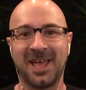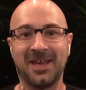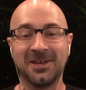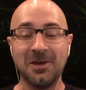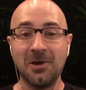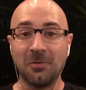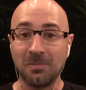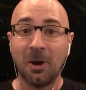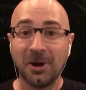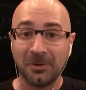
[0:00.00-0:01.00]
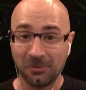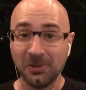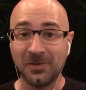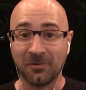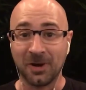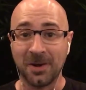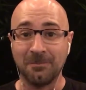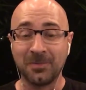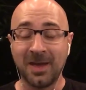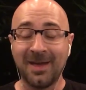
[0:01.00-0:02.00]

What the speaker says: and we bought it early for him.